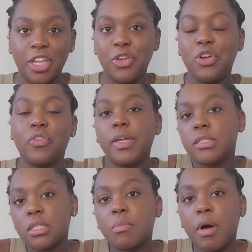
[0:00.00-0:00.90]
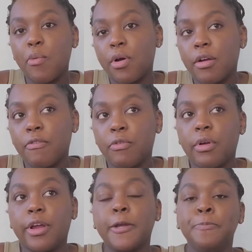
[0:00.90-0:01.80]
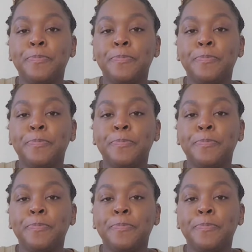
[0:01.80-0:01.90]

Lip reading: You know, they took my word for it